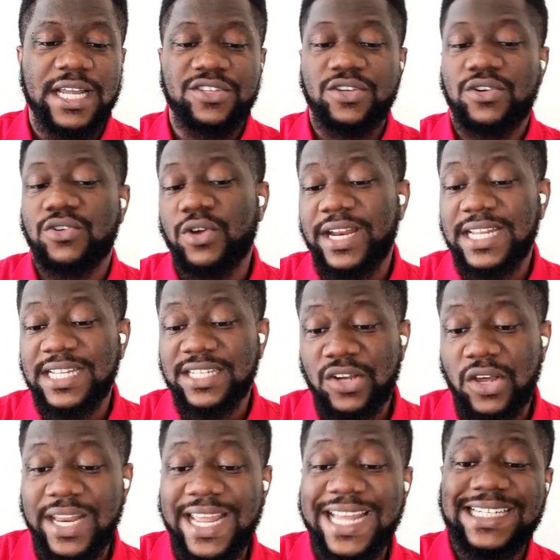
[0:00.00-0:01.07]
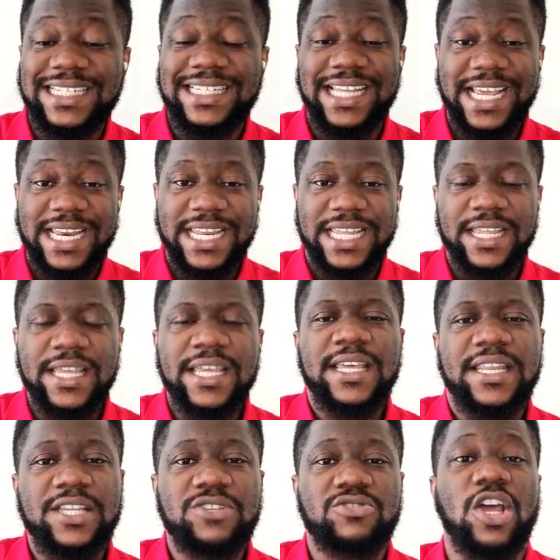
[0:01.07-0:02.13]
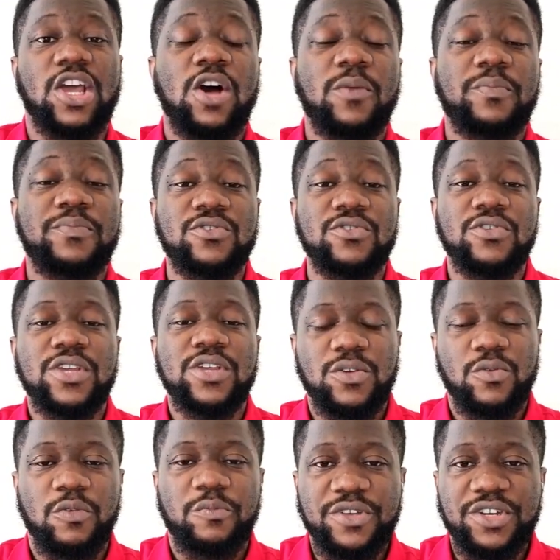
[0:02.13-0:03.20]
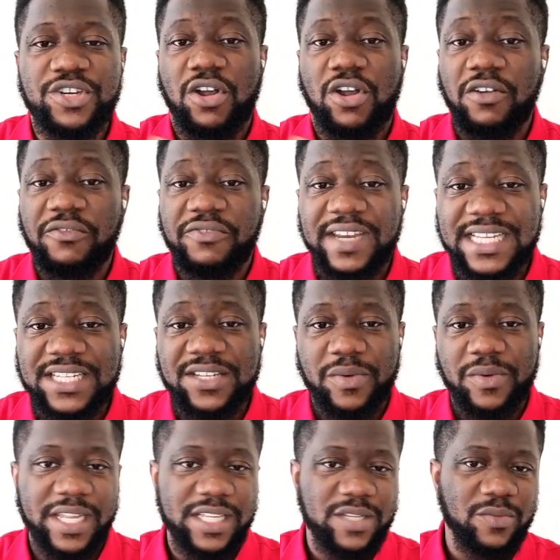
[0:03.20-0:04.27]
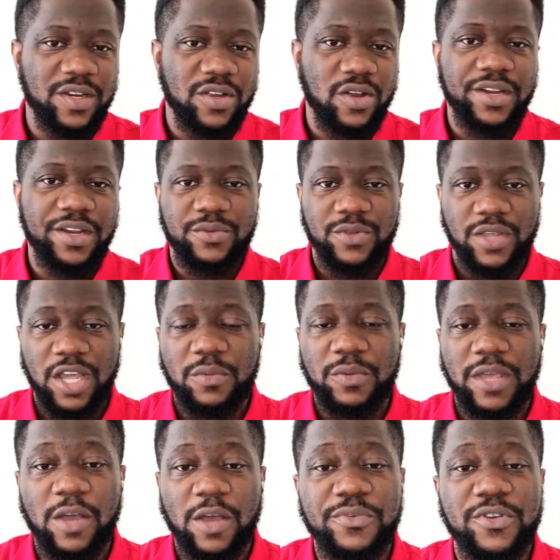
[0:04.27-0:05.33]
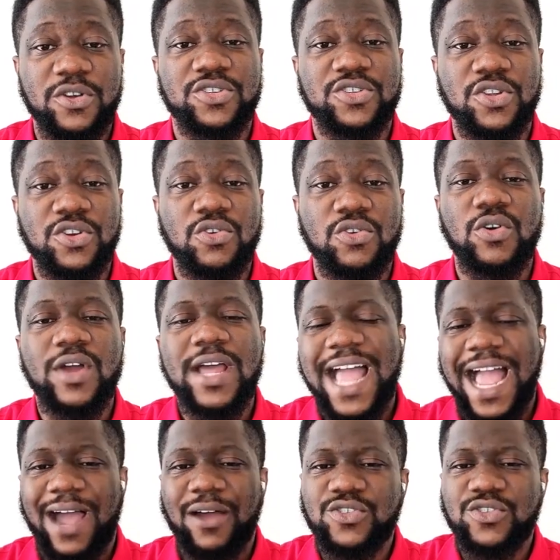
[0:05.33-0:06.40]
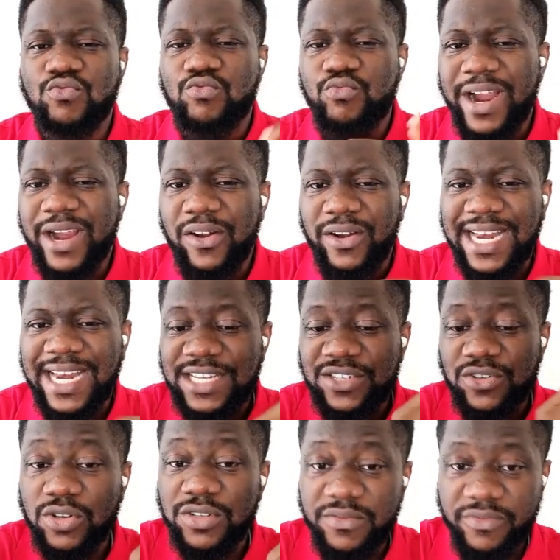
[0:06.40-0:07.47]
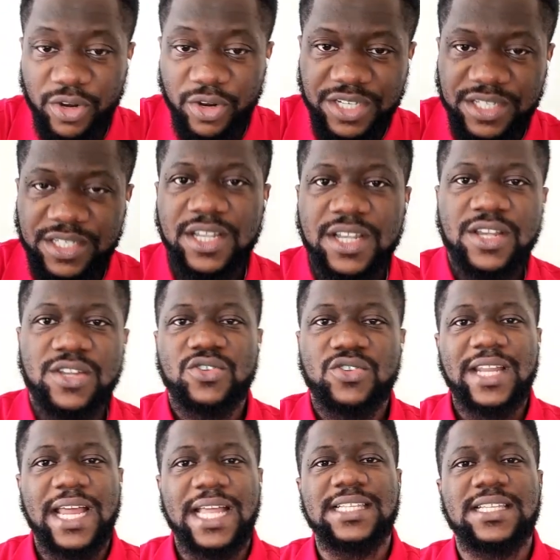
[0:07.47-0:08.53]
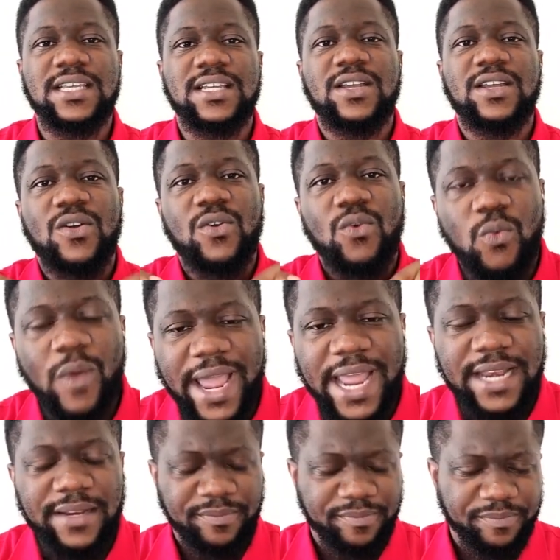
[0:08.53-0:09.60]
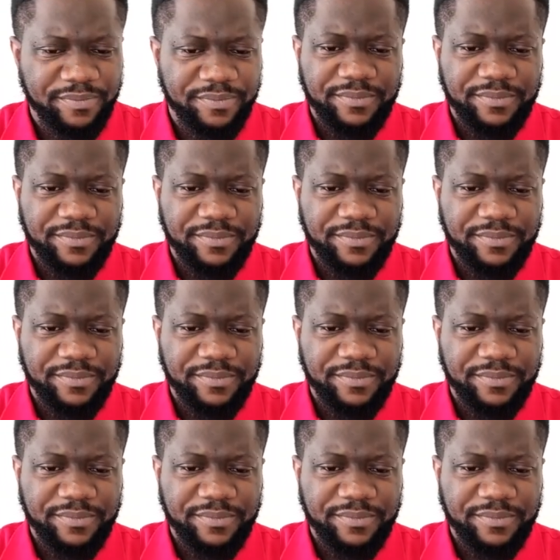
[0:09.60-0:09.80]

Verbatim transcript: and to grow in his knowledge daily. This will help you. It will build your confidence in relating with God. It will help, help you also know how to recognize God's voice so that when